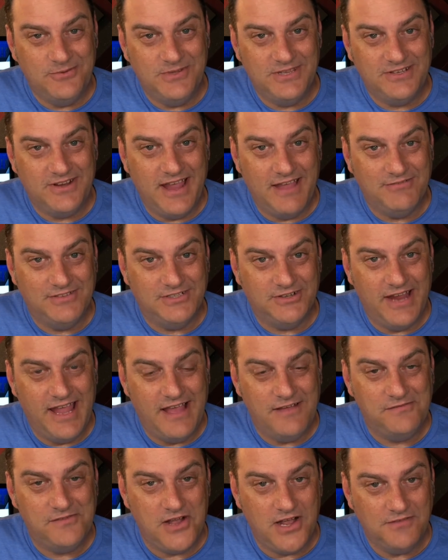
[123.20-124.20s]
when they're having their
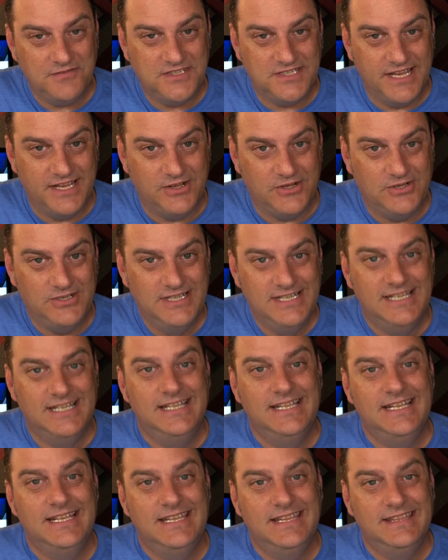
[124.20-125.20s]
half off sale,
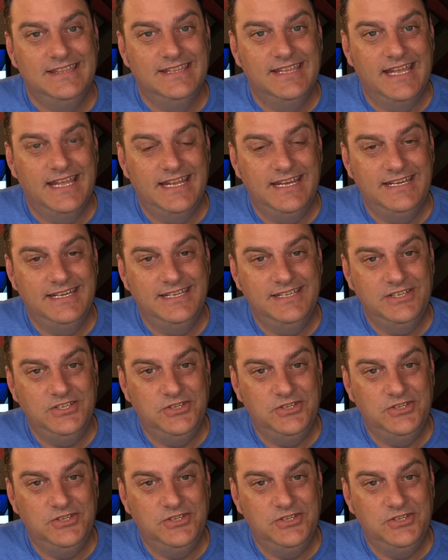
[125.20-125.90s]
then